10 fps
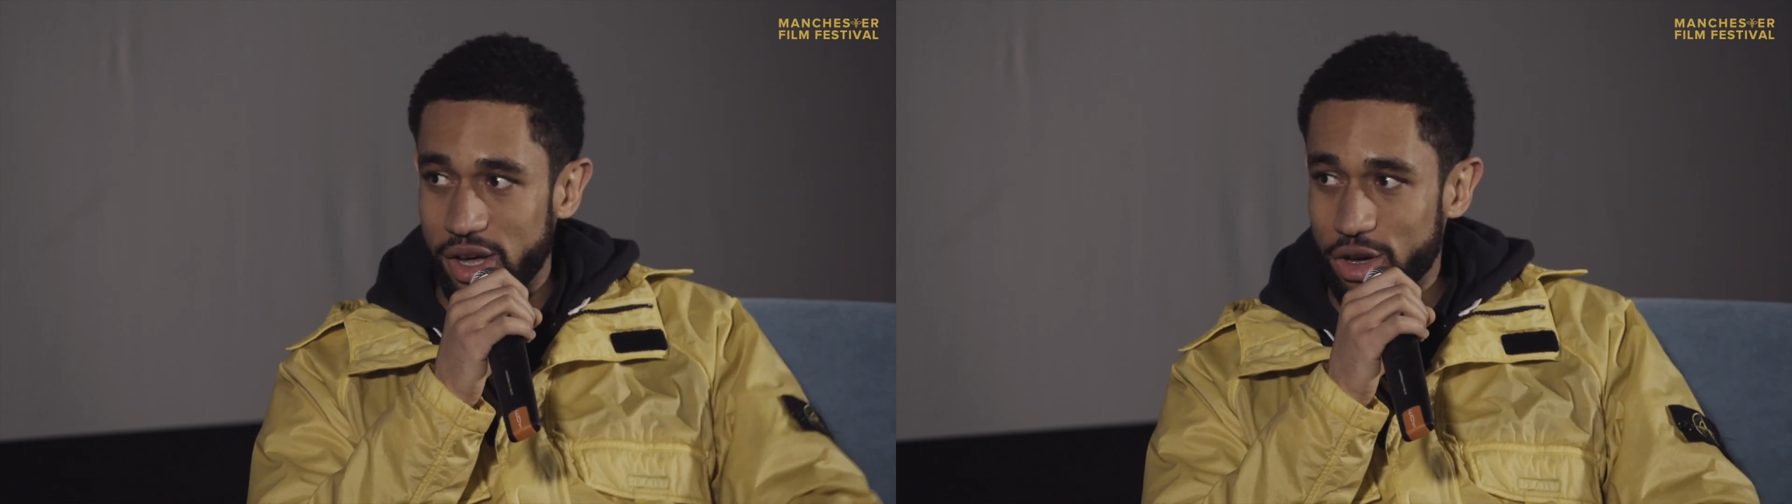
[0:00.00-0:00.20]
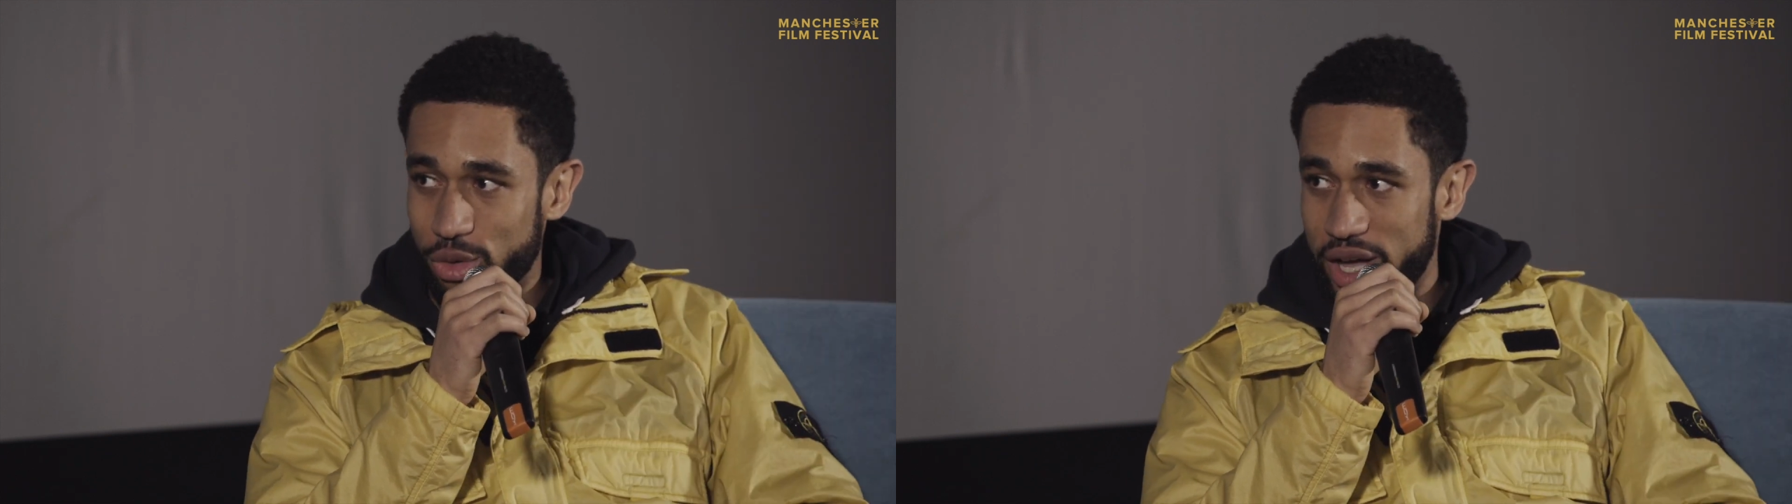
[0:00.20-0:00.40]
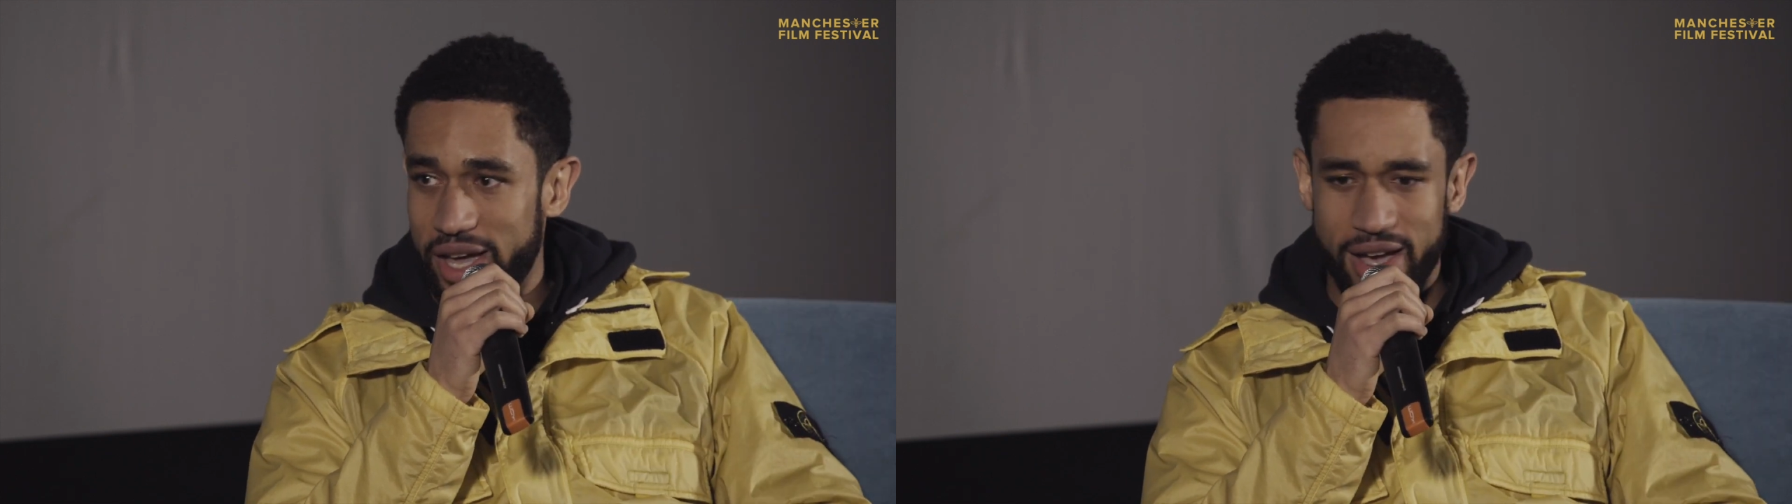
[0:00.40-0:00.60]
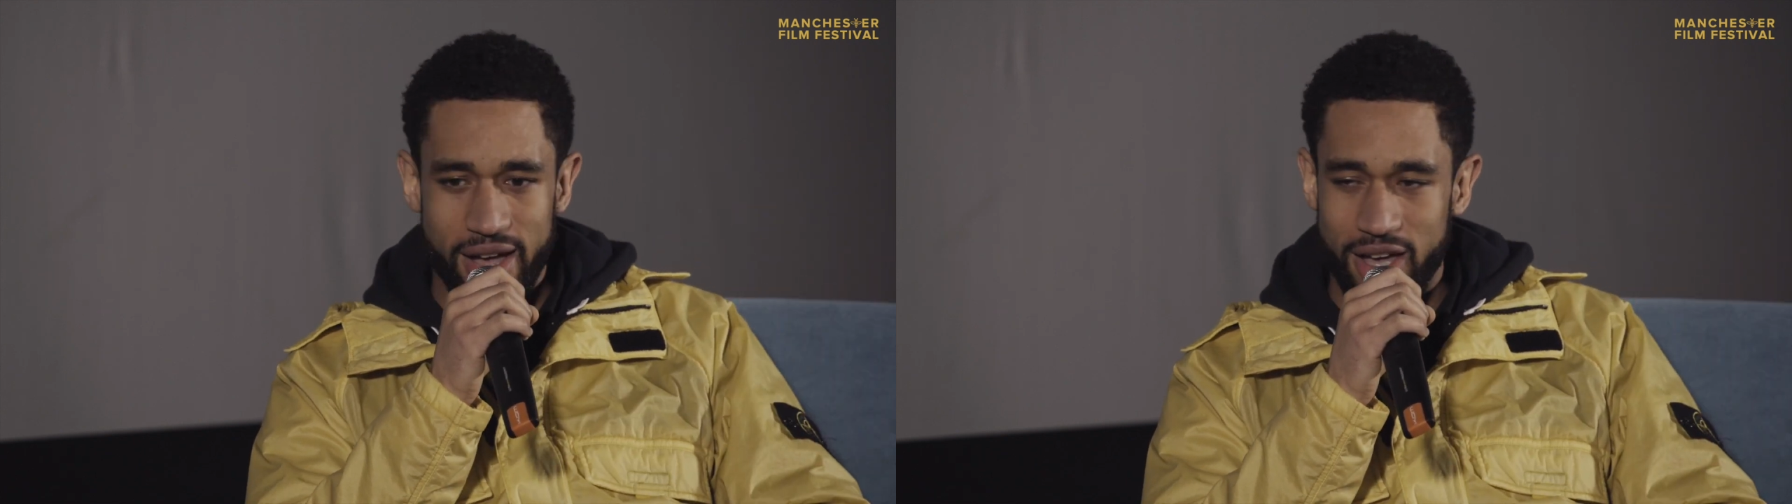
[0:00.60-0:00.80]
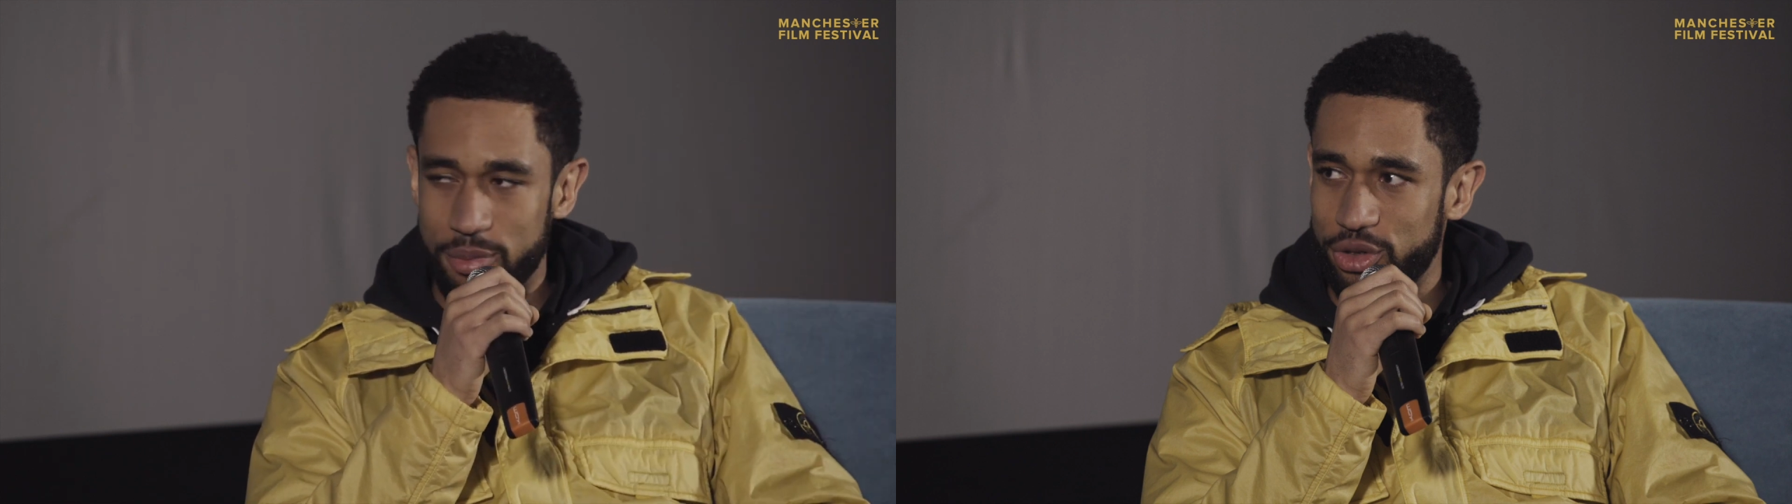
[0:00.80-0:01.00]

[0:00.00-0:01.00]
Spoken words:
quite high